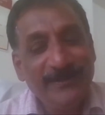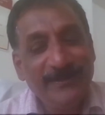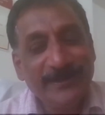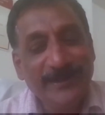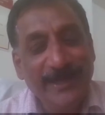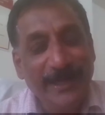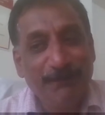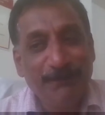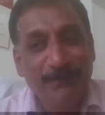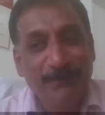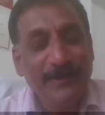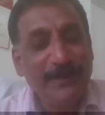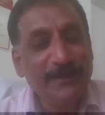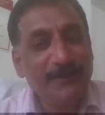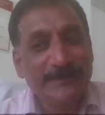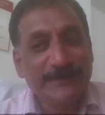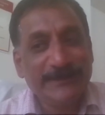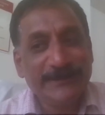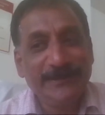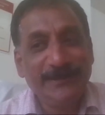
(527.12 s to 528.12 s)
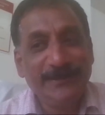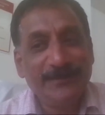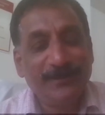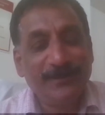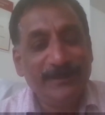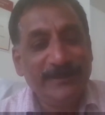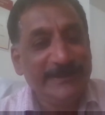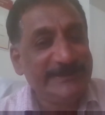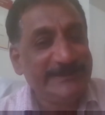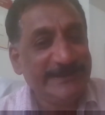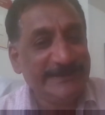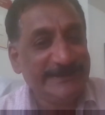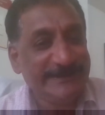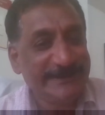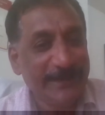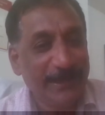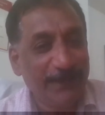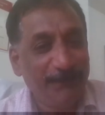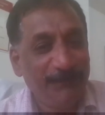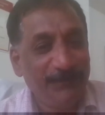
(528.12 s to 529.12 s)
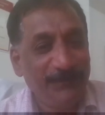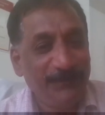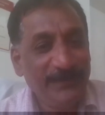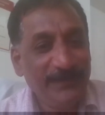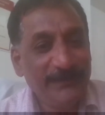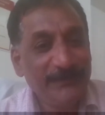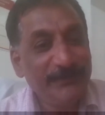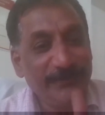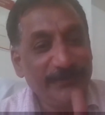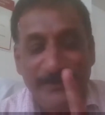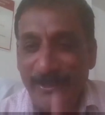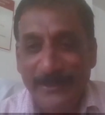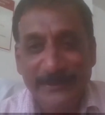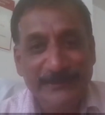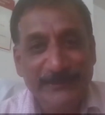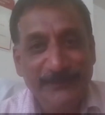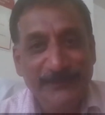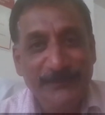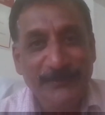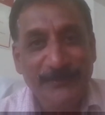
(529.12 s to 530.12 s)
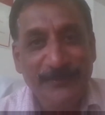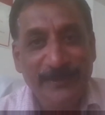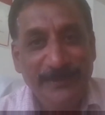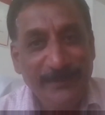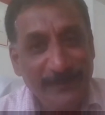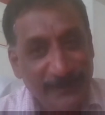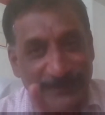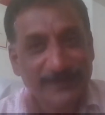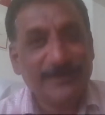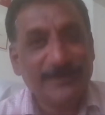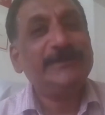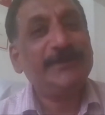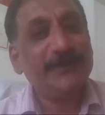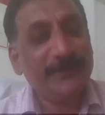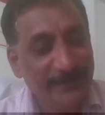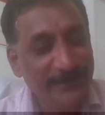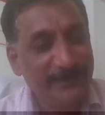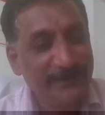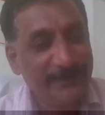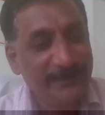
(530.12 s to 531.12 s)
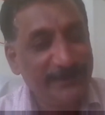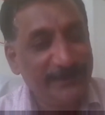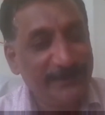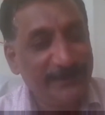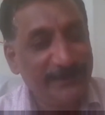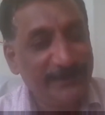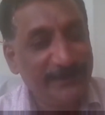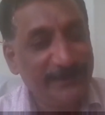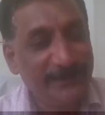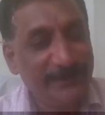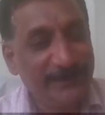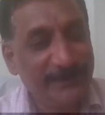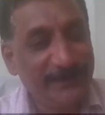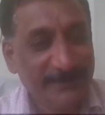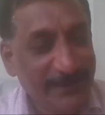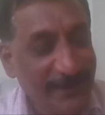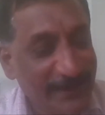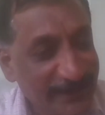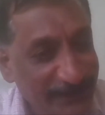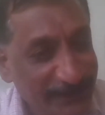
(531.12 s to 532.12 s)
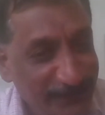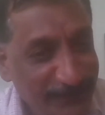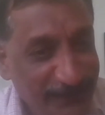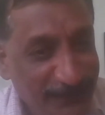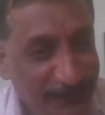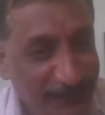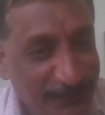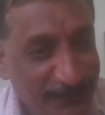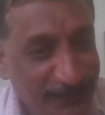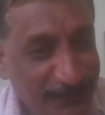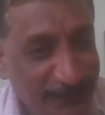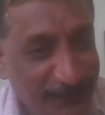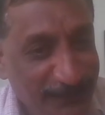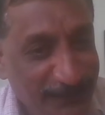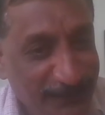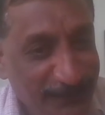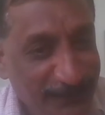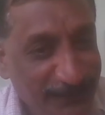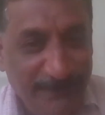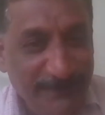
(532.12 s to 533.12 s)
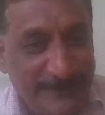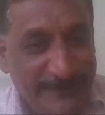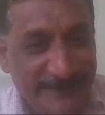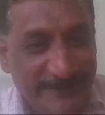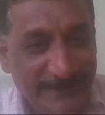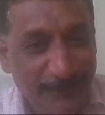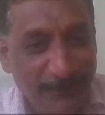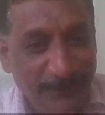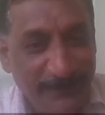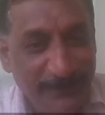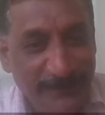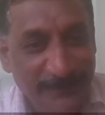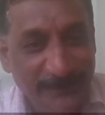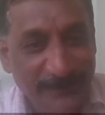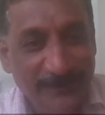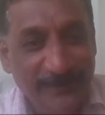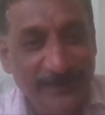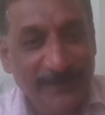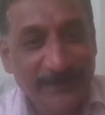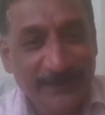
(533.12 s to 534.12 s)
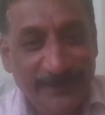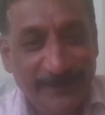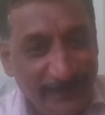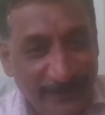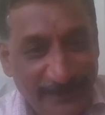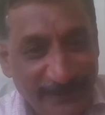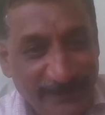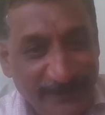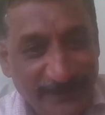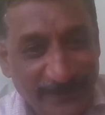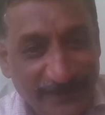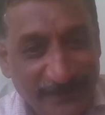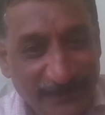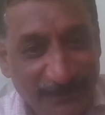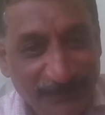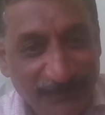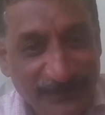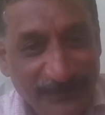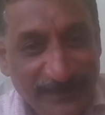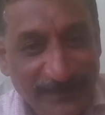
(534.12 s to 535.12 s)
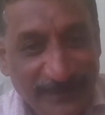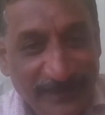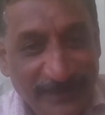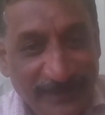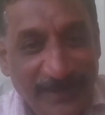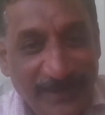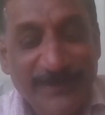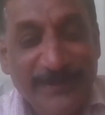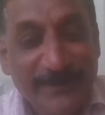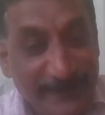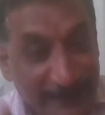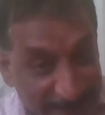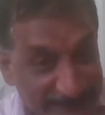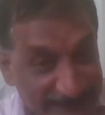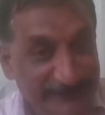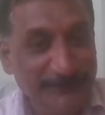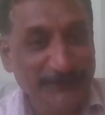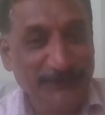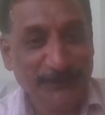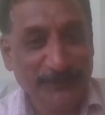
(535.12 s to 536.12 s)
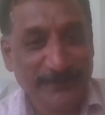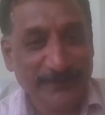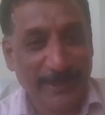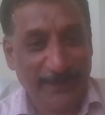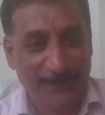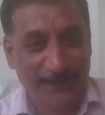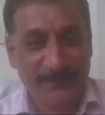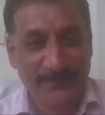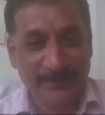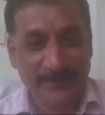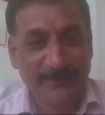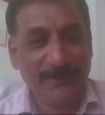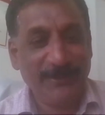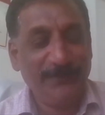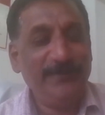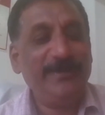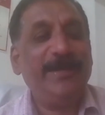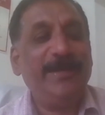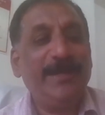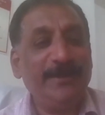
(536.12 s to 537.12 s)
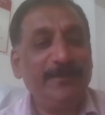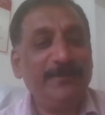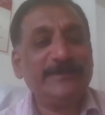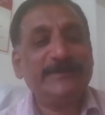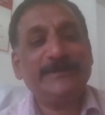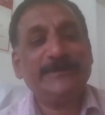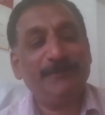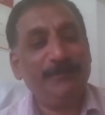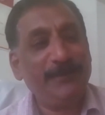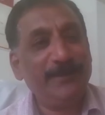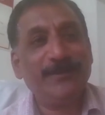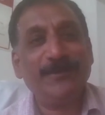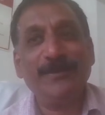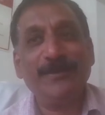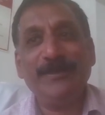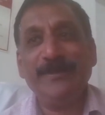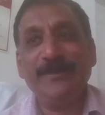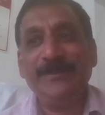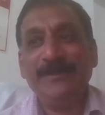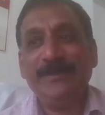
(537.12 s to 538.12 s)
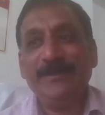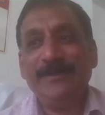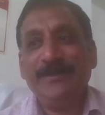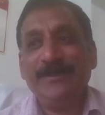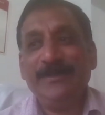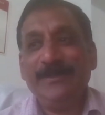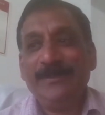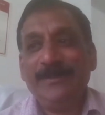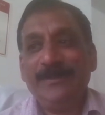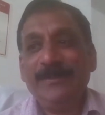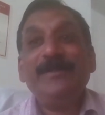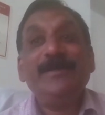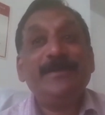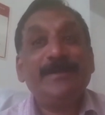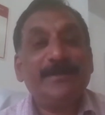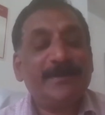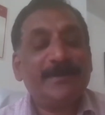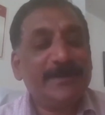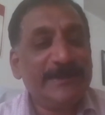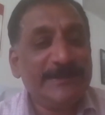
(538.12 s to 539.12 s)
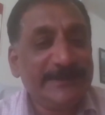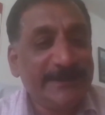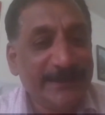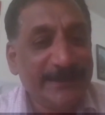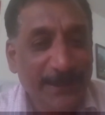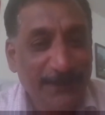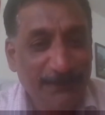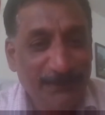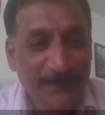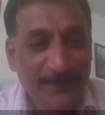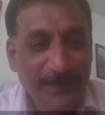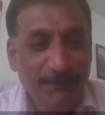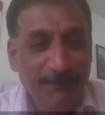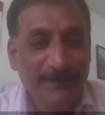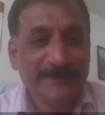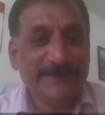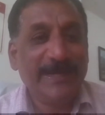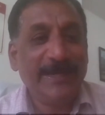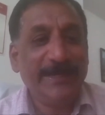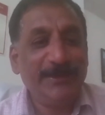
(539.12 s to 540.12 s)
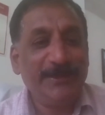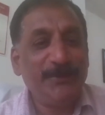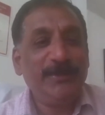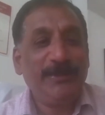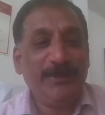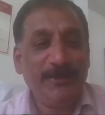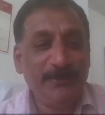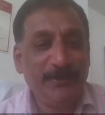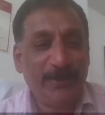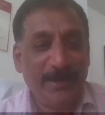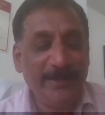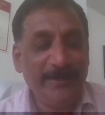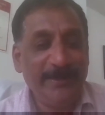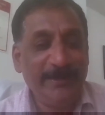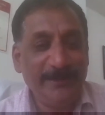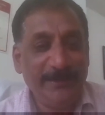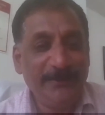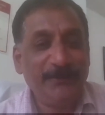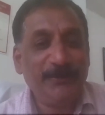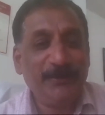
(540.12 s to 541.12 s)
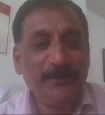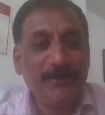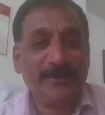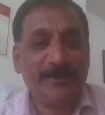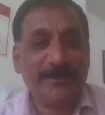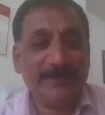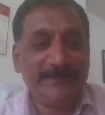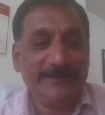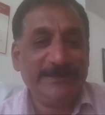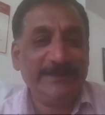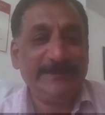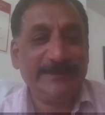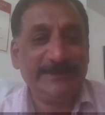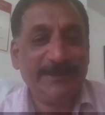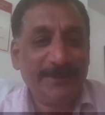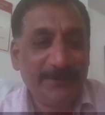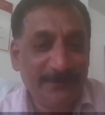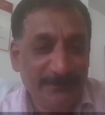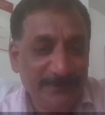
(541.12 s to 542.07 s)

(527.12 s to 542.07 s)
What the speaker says: gap that was actually called distance gap. So as you know, internet also created a revolution. Started with book, then with steam engine, then internet. And the next two gaps actually we had was something called trust gap. That means I and you don't trust each other.